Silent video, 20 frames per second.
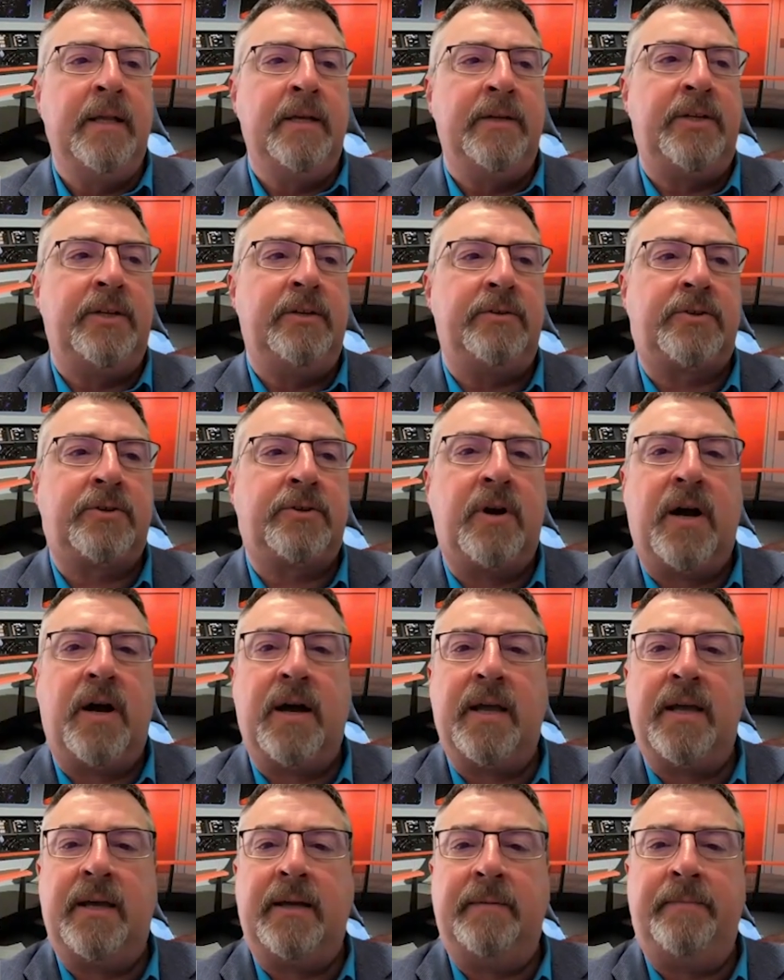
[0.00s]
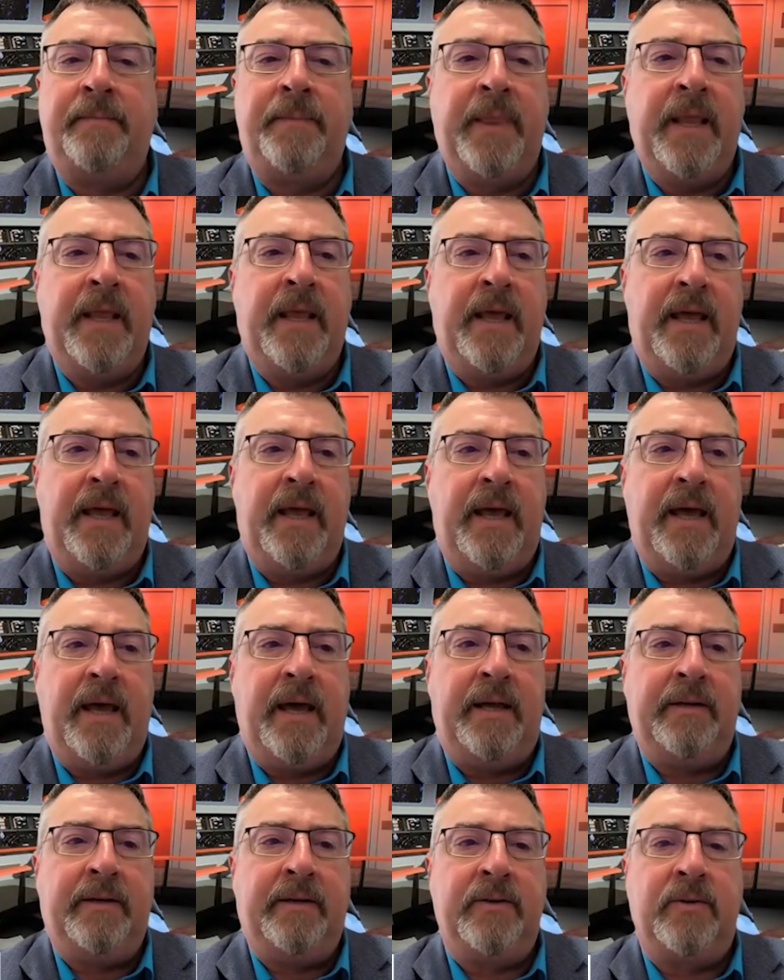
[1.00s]
do you try and,
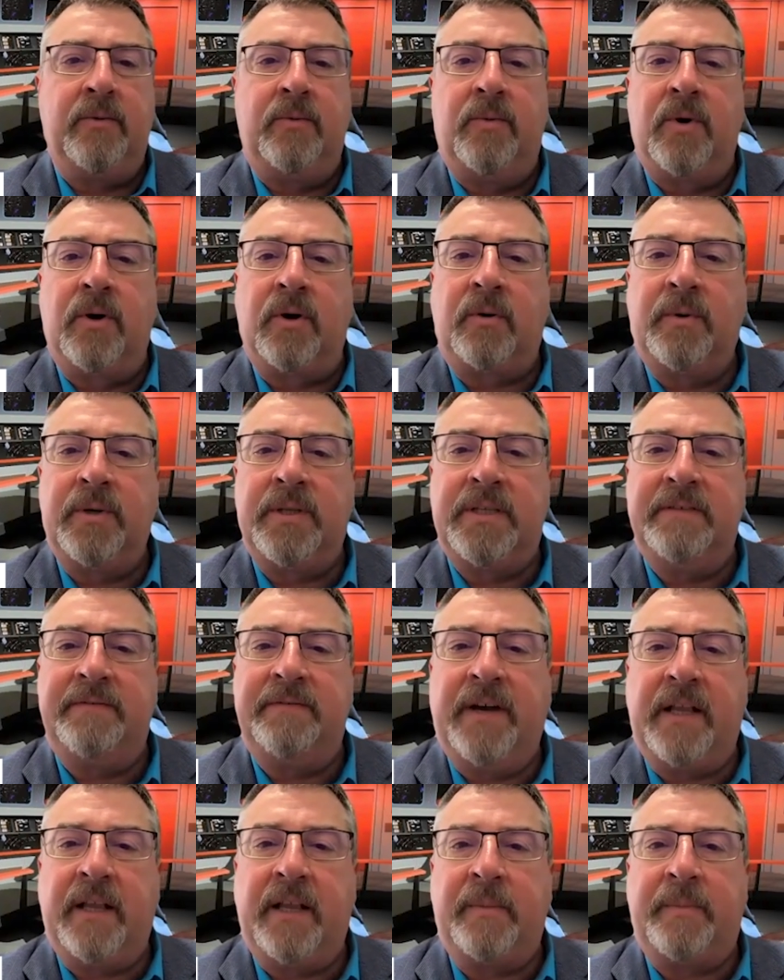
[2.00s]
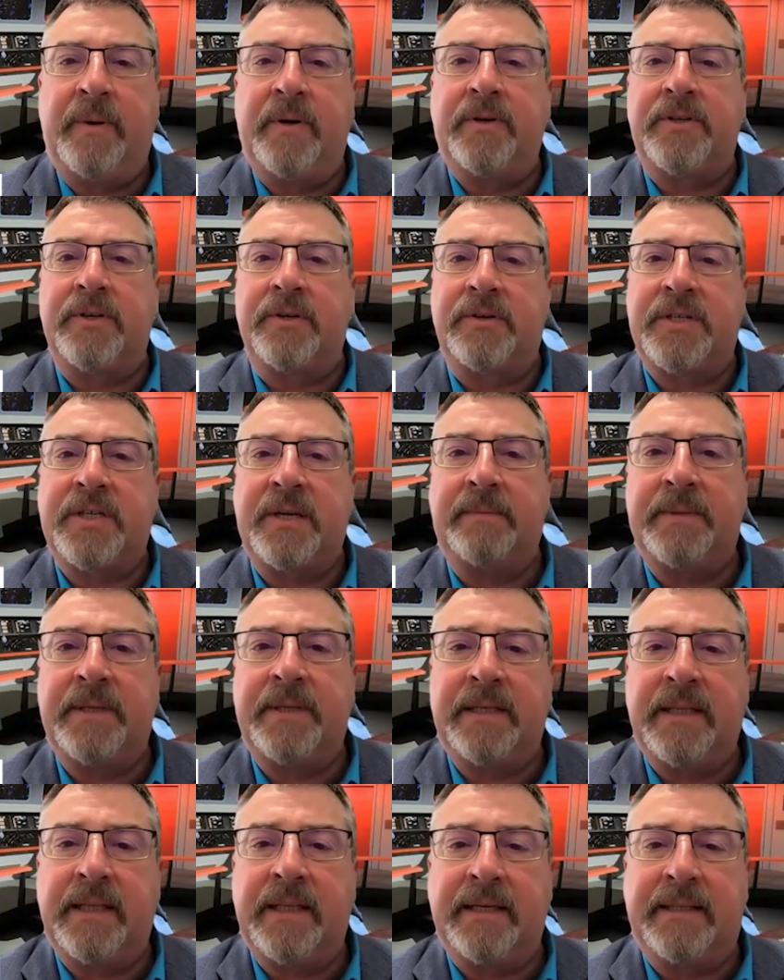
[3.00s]
and work with developers or
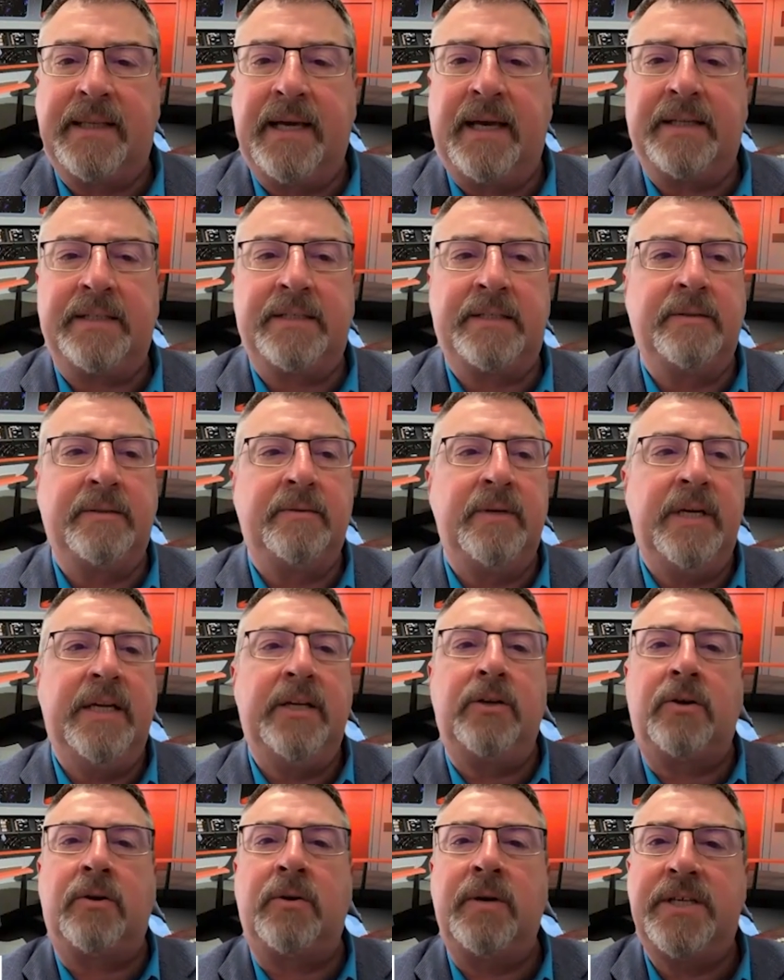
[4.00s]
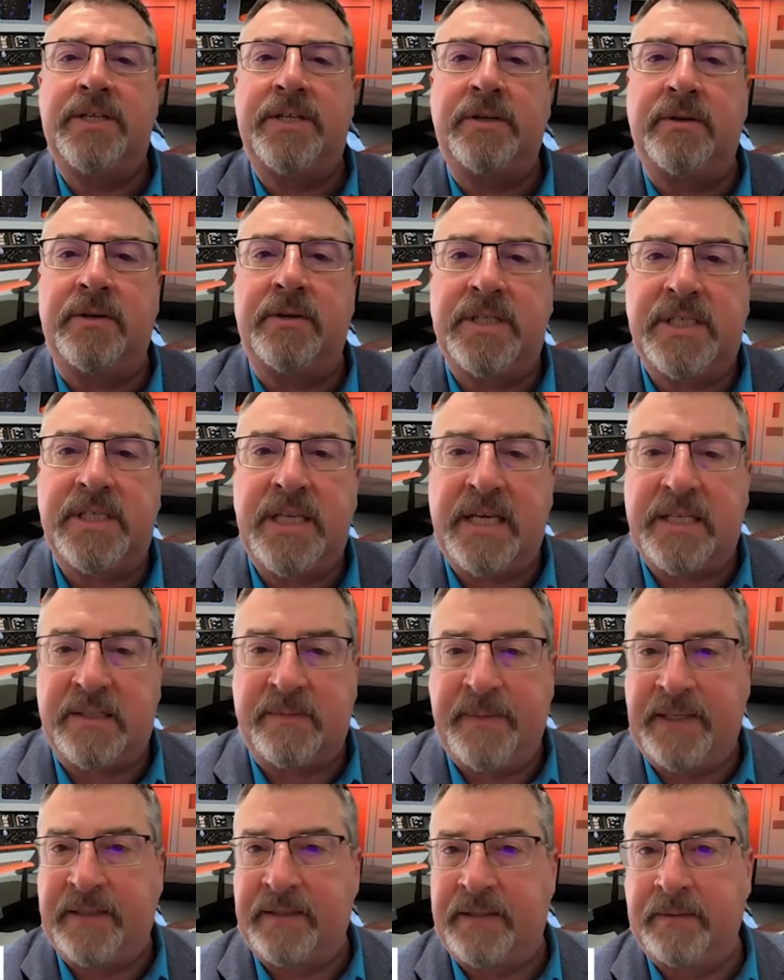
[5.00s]
something like that to increase your
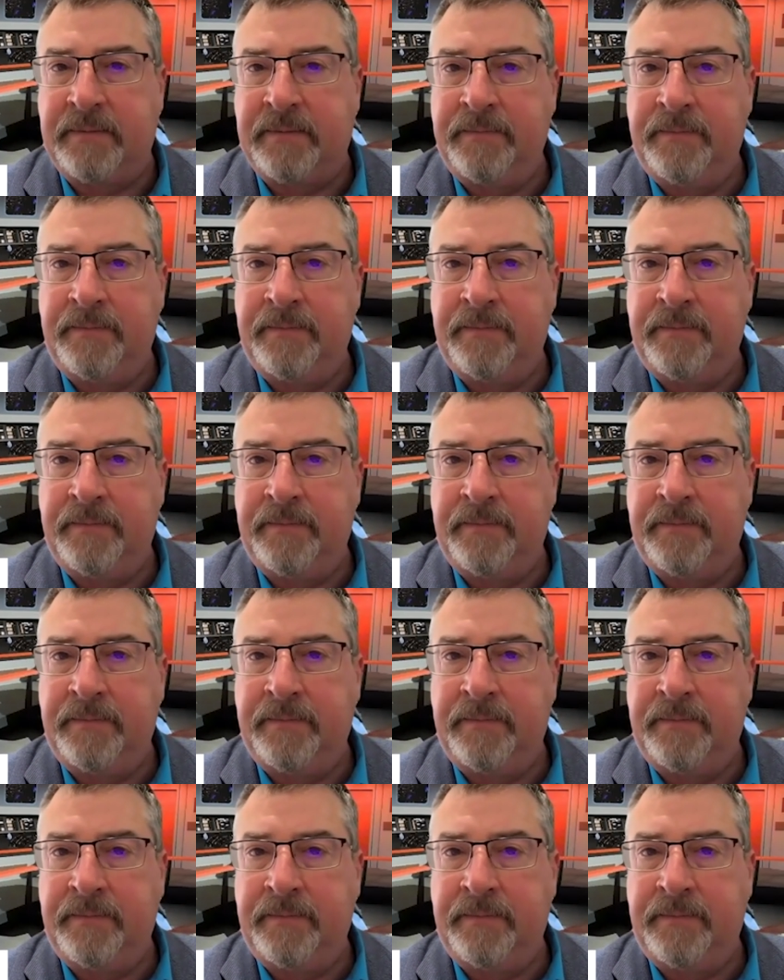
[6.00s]
assessment?